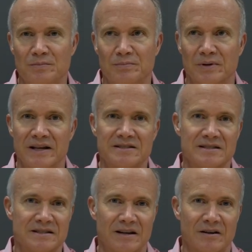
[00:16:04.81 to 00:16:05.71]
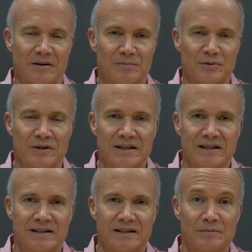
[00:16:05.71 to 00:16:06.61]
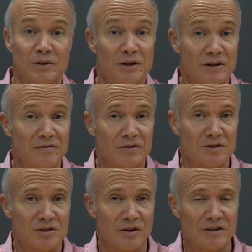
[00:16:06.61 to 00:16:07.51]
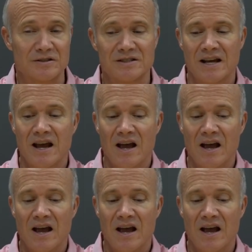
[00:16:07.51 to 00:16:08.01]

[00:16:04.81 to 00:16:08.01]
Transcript: places that are pretty good for starters